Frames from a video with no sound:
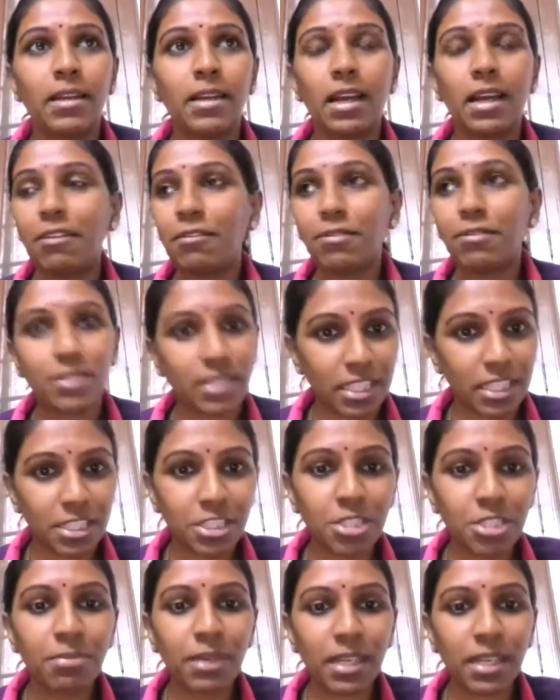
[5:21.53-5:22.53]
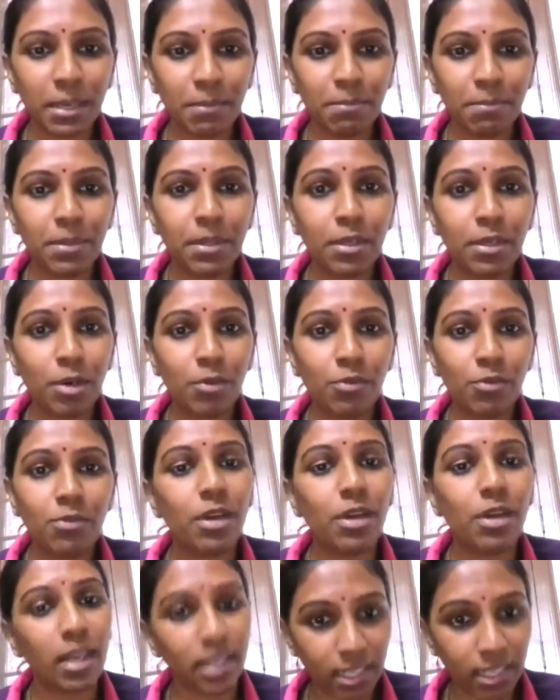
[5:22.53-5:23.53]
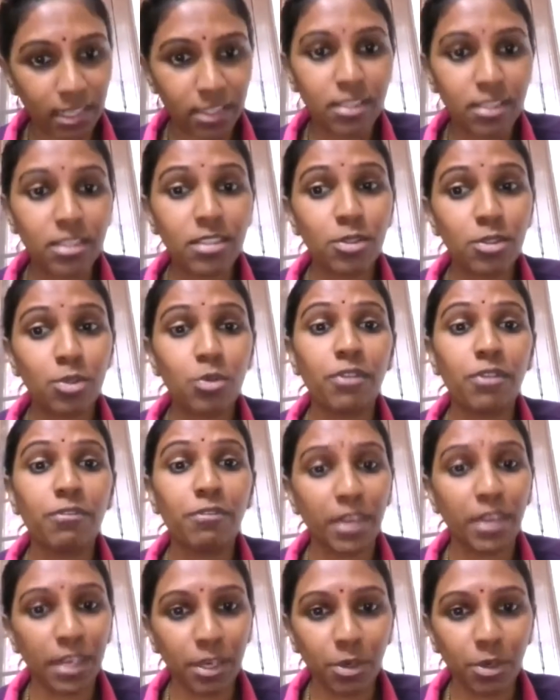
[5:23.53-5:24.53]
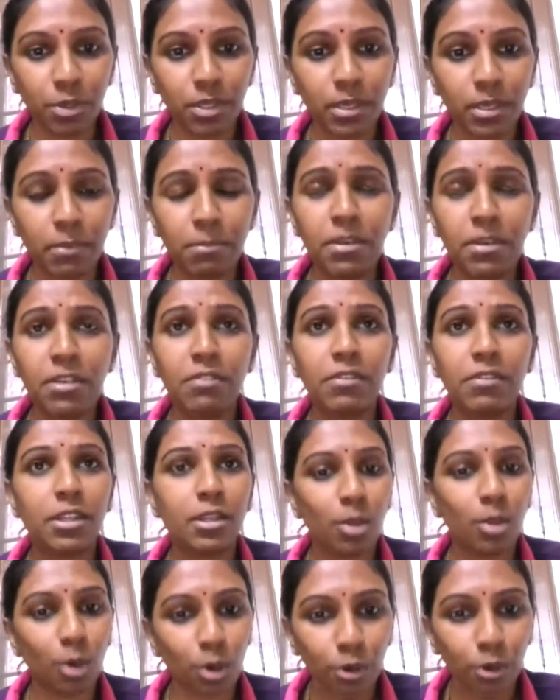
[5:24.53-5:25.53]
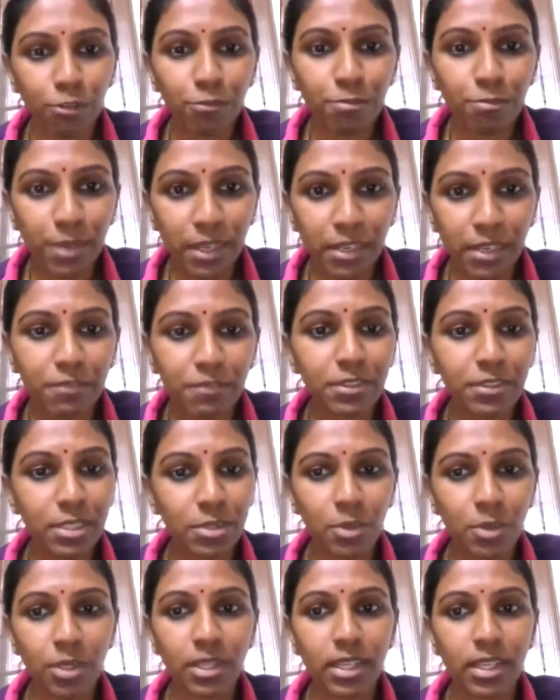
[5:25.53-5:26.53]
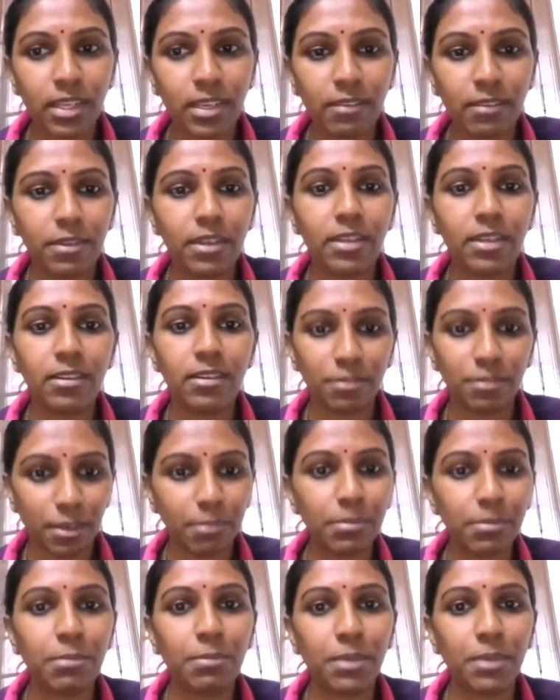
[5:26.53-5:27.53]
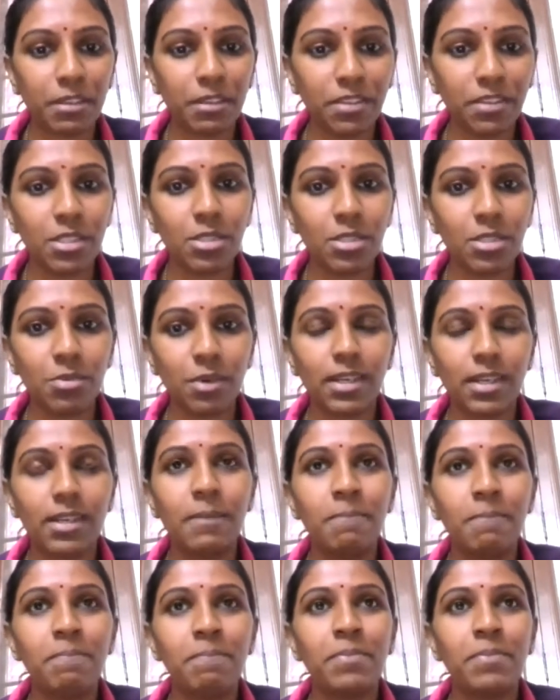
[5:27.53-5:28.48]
I've changed my company now. Again, it's to a very good company with a lot of benefits what they're giving from the previous one.